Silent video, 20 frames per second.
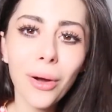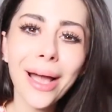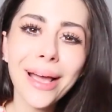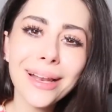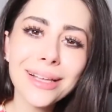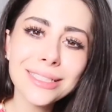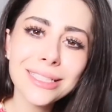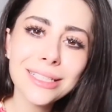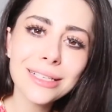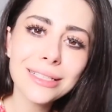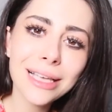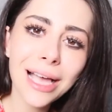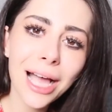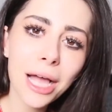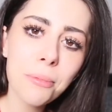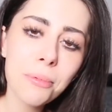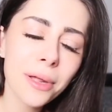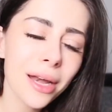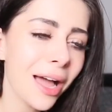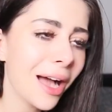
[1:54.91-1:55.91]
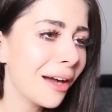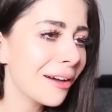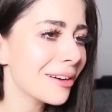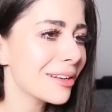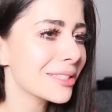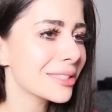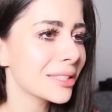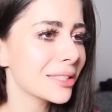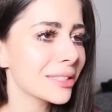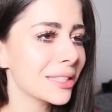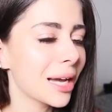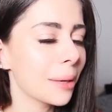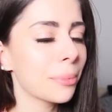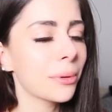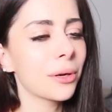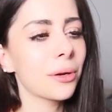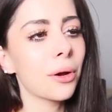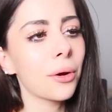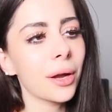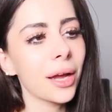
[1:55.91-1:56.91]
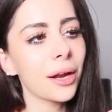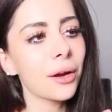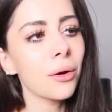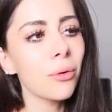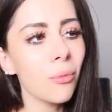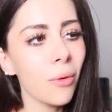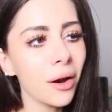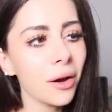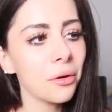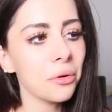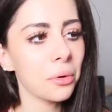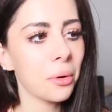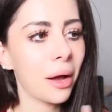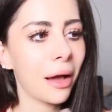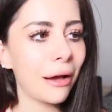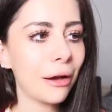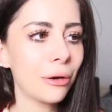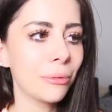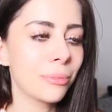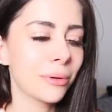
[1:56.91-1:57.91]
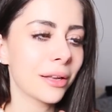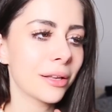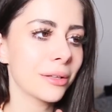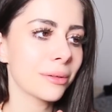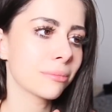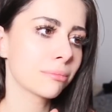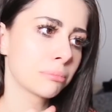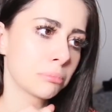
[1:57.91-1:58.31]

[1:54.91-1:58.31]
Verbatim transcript: Why does this happen? How does this happen? Okay, I don't want to know how, but it...